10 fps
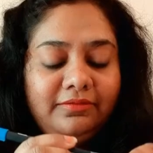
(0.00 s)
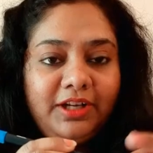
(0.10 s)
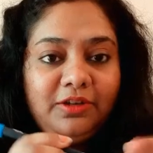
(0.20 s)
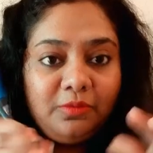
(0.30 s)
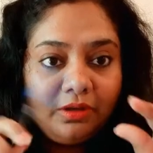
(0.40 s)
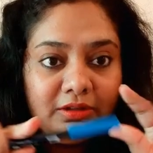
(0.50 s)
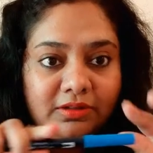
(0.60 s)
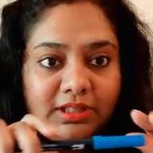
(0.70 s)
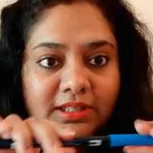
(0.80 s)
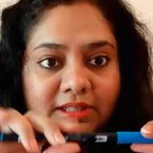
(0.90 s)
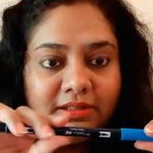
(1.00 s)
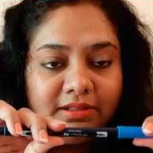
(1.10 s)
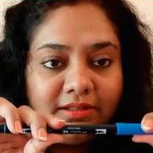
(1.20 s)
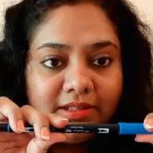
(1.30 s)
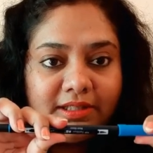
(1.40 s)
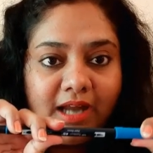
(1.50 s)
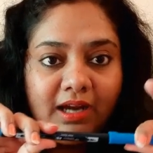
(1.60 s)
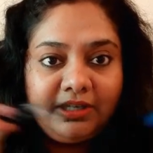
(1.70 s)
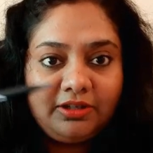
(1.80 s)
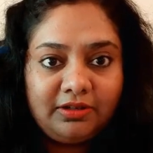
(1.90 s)
when you want to just
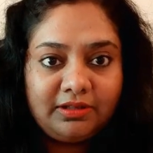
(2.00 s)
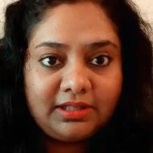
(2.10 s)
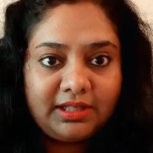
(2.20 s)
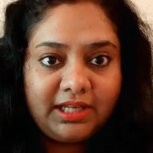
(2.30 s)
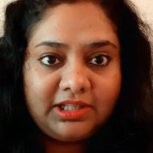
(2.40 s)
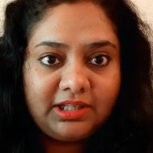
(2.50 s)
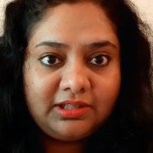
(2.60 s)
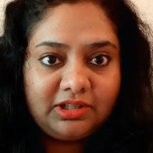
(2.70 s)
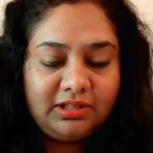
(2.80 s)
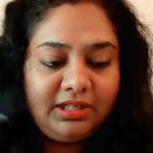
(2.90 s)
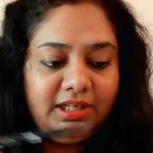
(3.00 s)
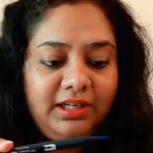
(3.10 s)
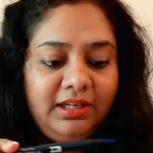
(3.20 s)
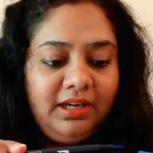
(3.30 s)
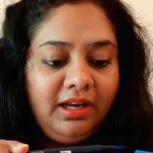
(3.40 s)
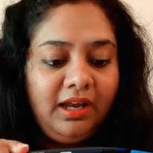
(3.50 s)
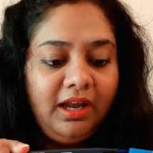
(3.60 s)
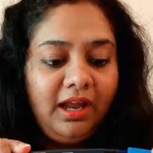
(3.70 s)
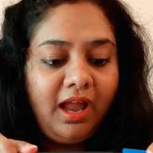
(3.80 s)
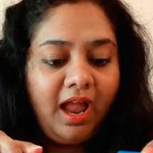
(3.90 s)
start your sketching journey
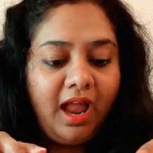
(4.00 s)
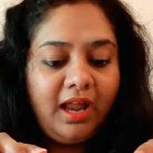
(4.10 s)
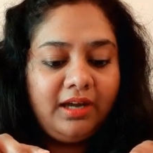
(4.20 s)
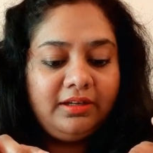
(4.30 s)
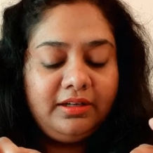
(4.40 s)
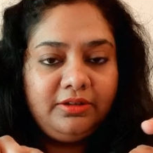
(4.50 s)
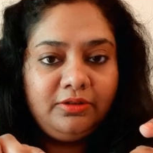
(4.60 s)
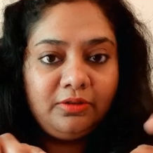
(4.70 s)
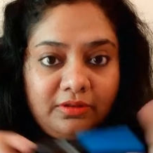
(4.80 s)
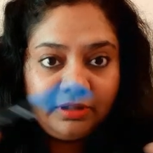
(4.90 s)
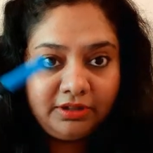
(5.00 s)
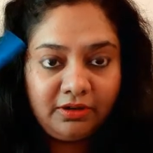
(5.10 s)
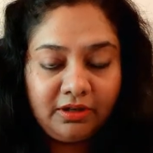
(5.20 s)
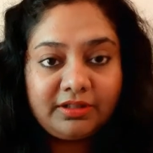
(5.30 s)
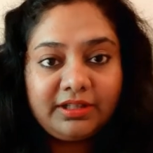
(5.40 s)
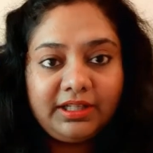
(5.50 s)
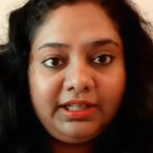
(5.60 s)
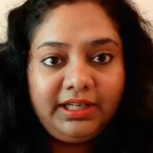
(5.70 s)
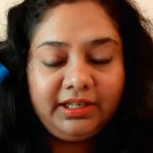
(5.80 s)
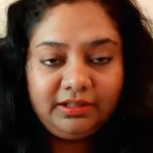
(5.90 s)
and you don't you're not
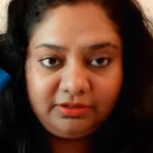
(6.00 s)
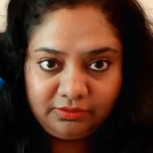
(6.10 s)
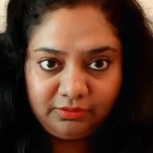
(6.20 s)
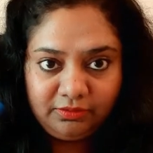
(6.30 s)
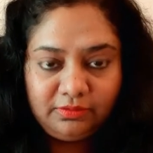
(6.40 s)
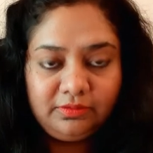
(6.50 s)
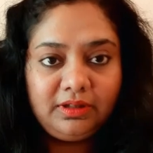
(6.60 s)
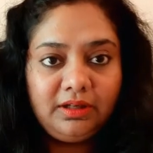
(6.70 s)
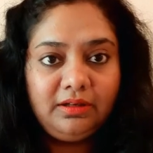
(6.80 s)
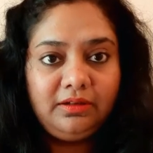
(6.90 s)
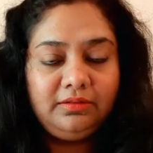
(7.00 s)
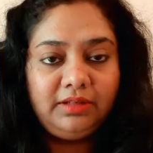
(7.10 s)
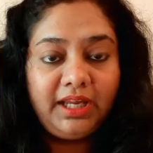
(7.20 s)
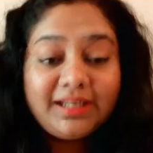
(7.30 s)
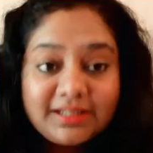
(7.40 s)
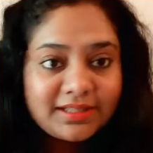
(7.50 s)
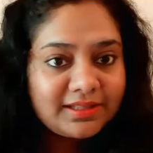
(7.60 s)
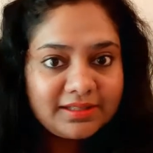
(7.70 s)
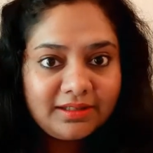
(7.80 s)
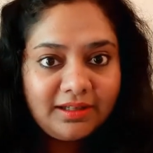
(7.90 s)
really into uh, inks